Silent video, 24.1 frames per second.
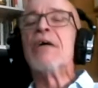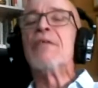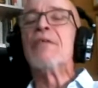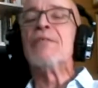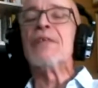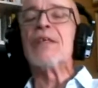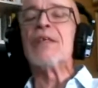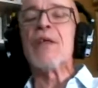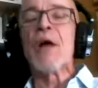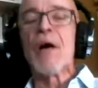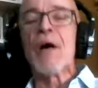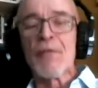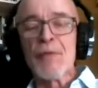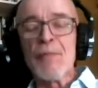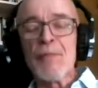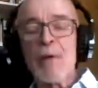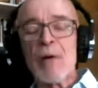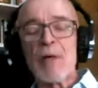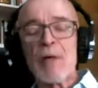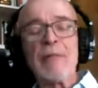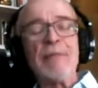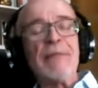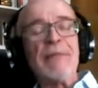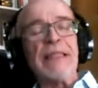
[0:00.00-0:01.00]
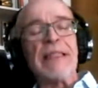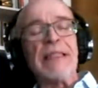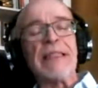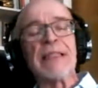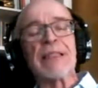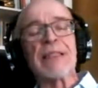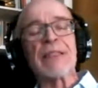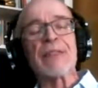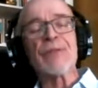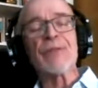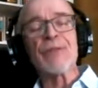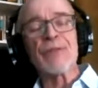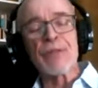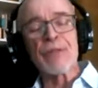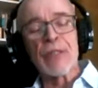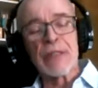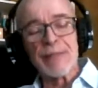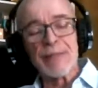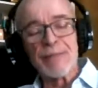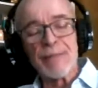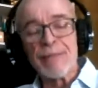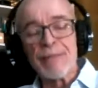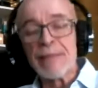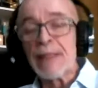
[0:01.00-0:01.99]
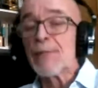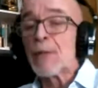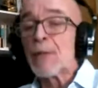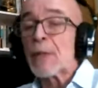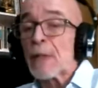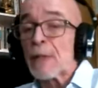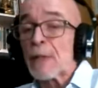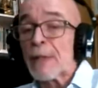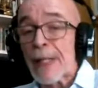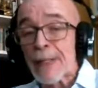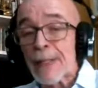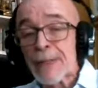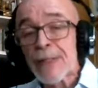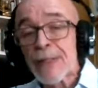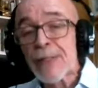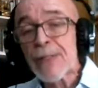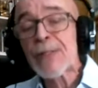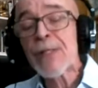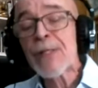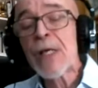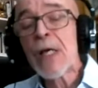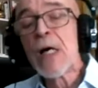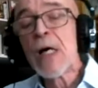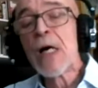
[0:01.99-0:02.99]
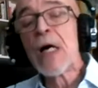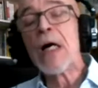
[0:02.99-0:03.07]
The other poem is from my book Atlantis,